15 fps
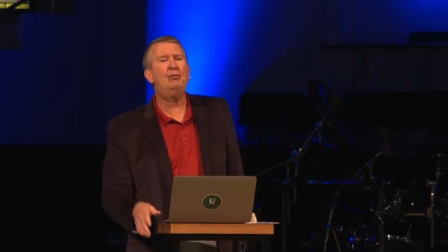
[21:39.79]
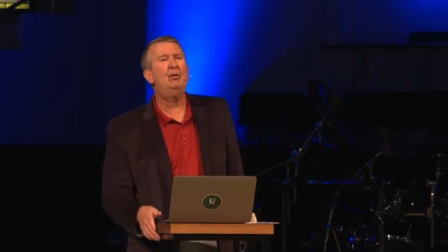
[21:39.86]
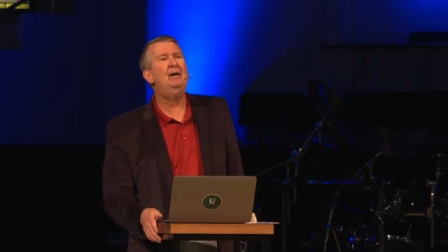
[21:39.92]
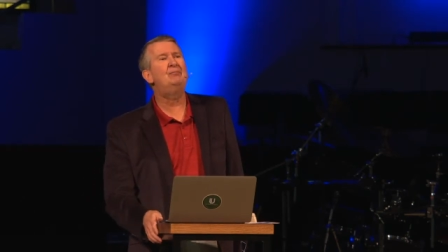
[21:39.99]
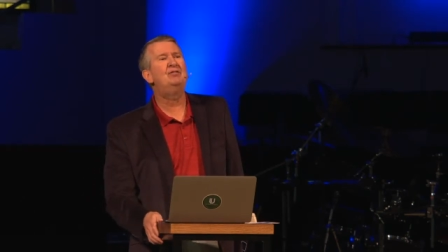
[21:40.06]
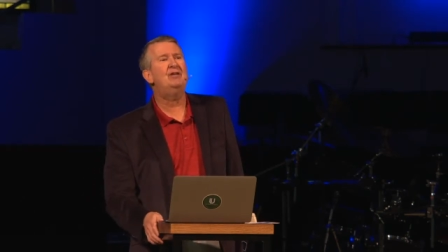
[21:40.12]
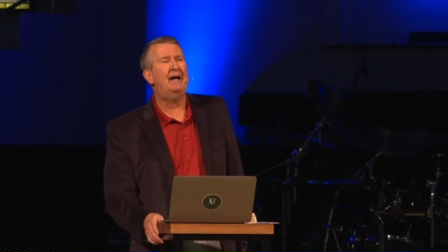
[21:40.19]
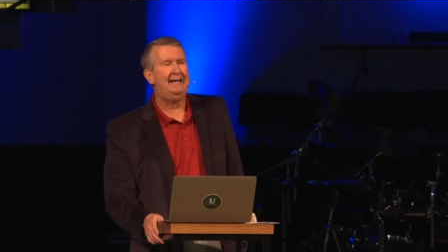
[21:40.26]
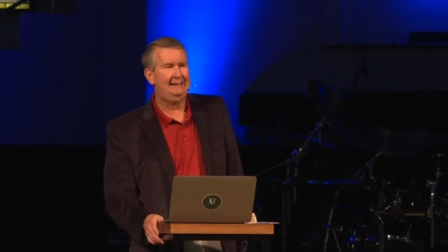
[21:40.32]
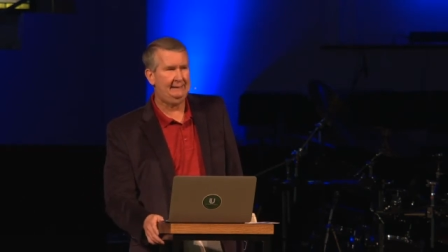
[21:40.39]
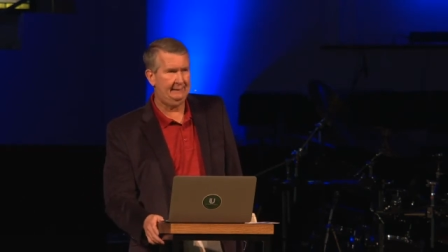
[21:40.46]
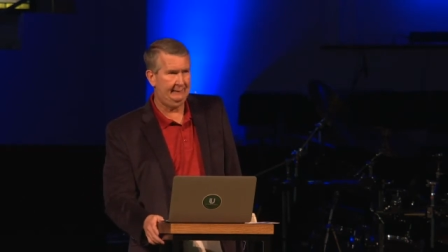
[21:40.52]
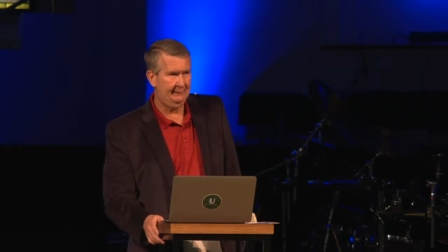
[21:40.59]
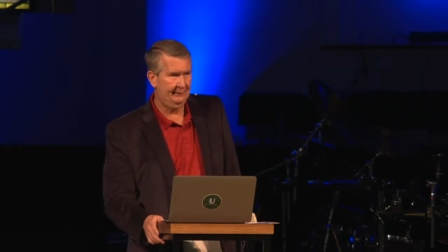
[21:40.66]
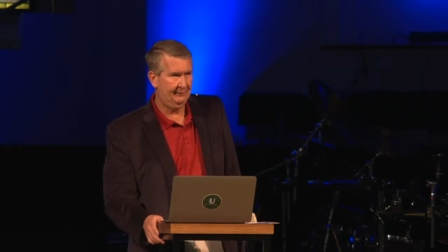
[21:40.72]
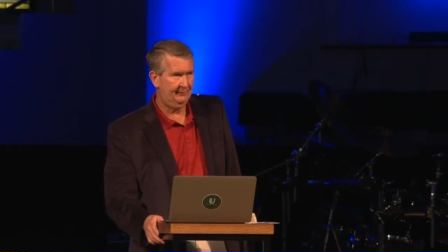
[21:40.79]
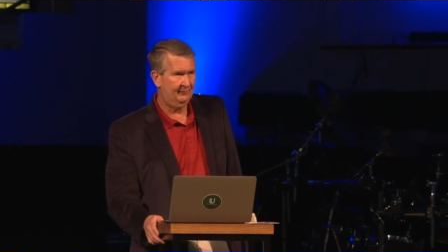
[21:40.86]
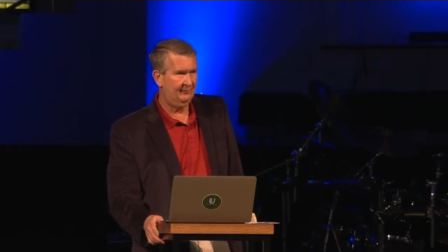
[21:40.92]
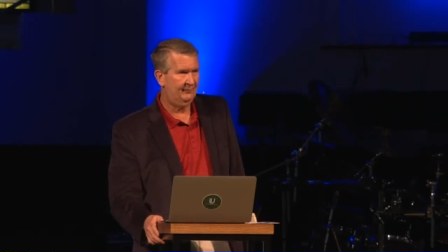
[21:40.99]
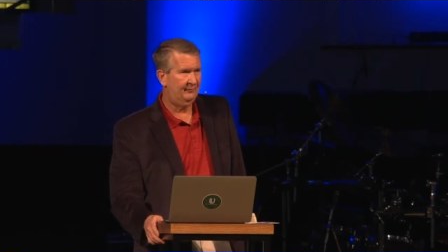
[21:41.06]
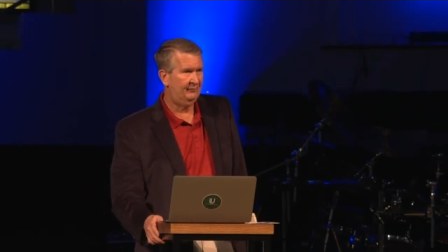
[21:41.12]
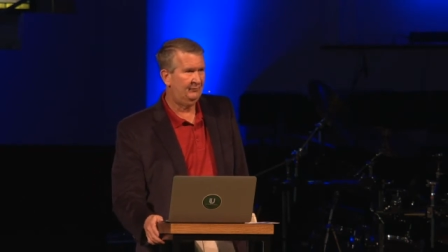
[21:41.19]
website,
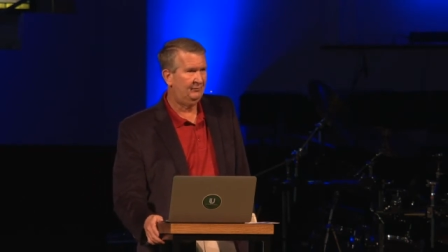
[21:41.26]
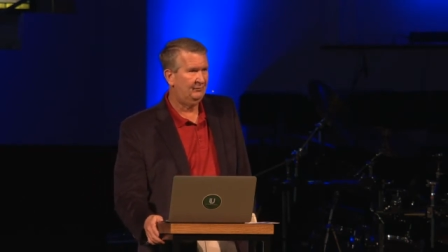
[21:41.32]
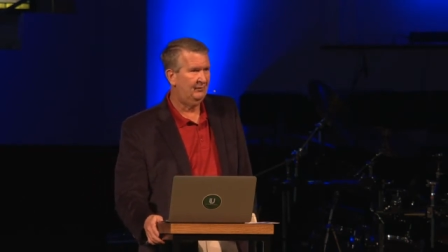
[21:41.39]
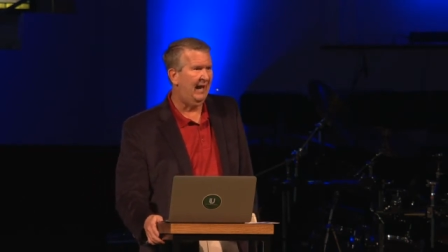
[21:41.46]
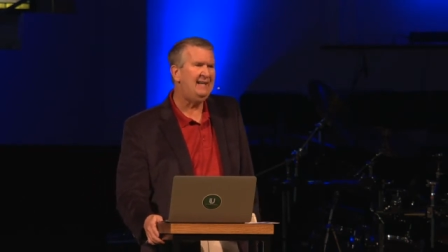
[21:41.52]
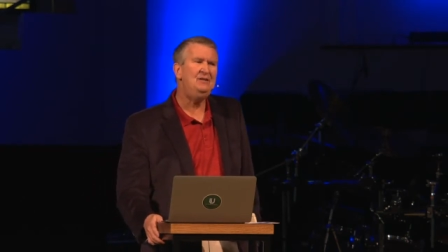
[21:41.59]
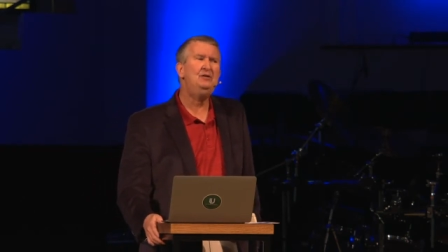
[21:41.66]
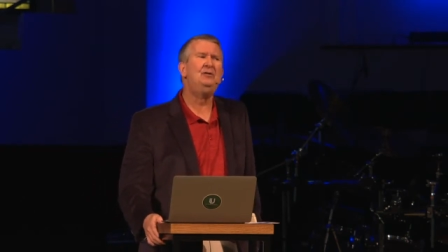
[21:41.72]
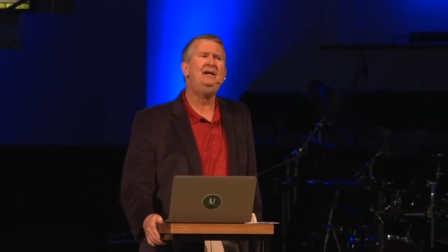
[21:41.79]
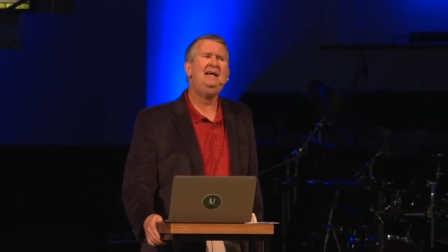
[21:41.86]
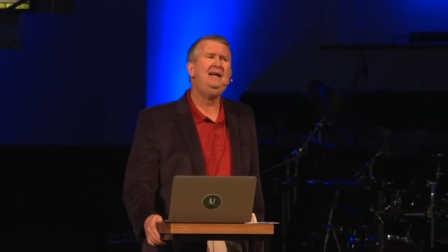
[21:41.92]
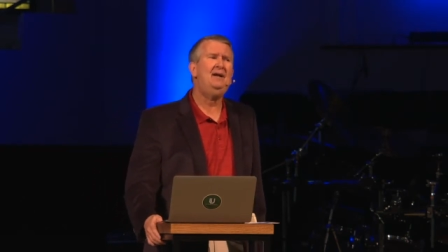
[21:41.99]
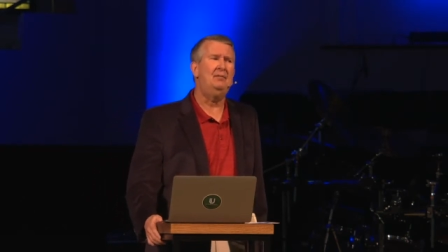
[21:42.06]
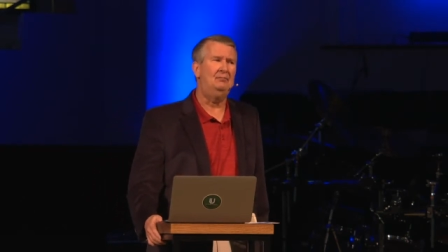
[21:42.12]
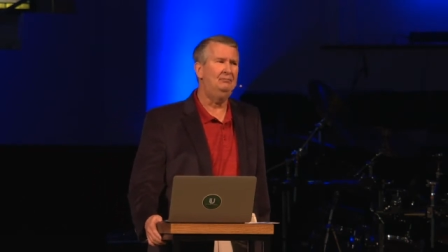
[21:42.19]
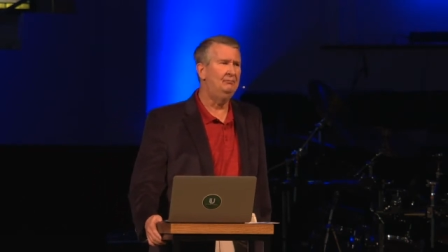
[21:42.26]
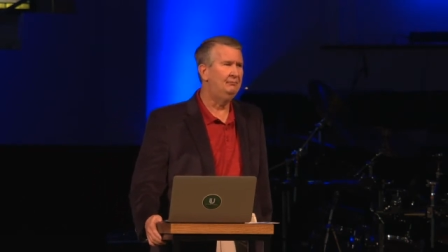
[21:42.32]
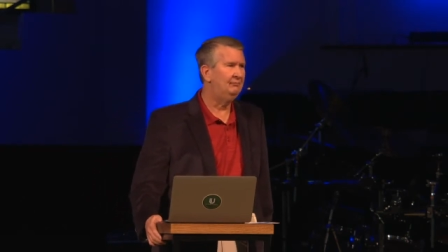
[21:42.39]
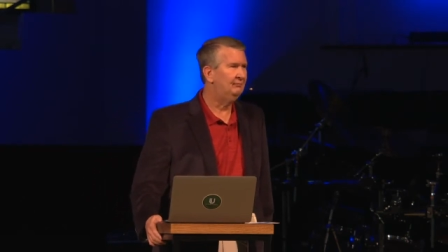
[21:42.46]
and you'll get them.